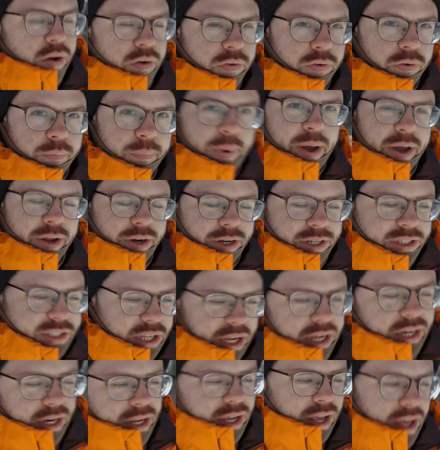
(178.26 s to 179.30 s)
From my
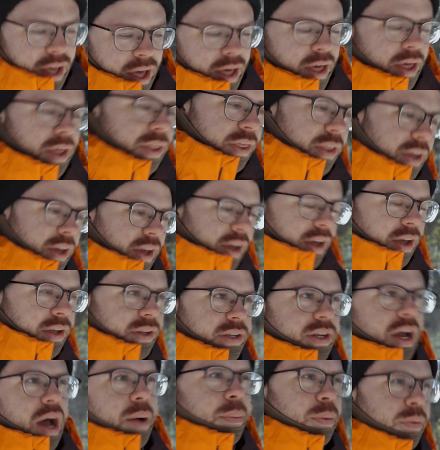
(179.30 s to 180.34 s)
understanding, the
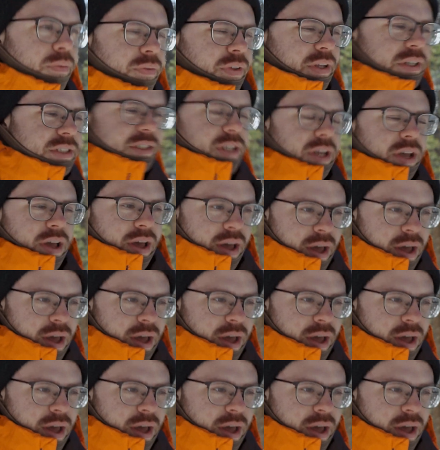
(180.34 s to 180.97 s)
top of this